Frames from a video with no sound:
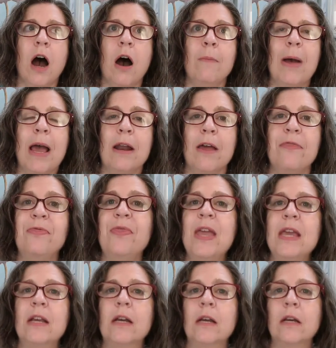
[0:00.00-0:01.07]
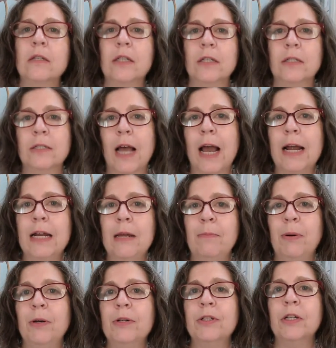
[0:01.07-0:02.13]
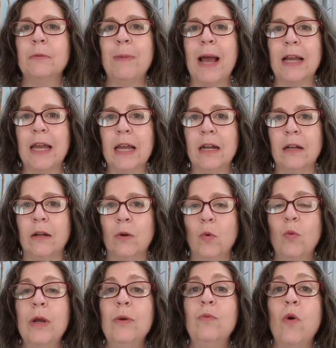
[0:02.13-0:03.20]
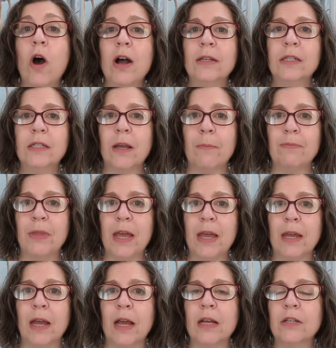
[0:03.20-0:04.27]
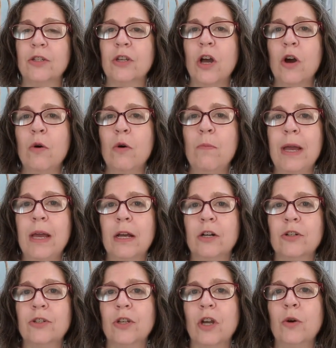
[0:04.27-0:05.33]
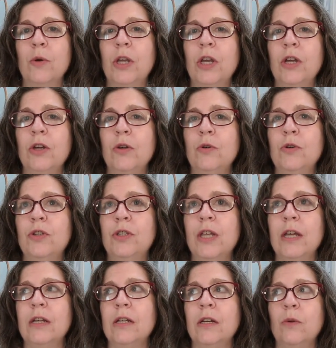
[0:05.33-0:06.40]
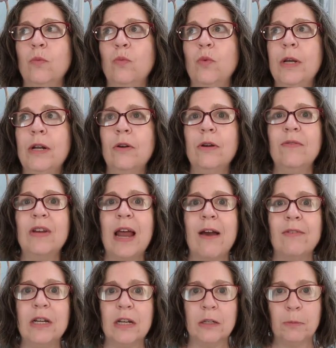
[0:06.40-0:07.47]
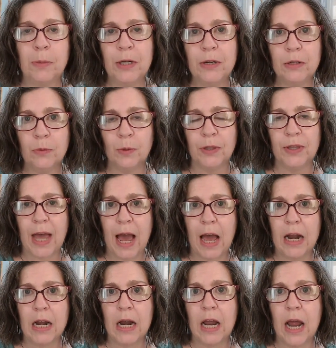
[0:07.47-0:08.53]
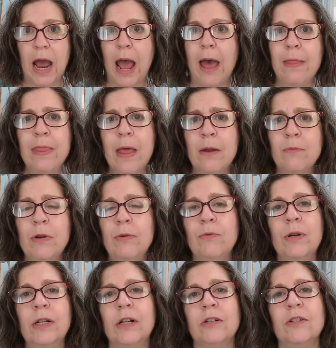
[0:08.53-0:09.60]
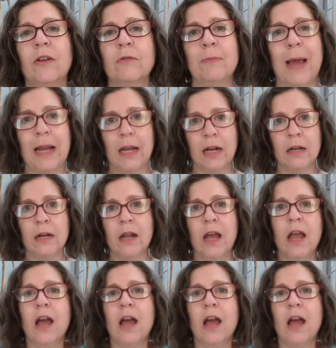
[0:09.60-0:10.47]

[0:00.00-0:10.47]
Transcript: And I think society pulls us back in. We want something so big or so huge that we don't even have any experience with that. And then we reel ourselves back in.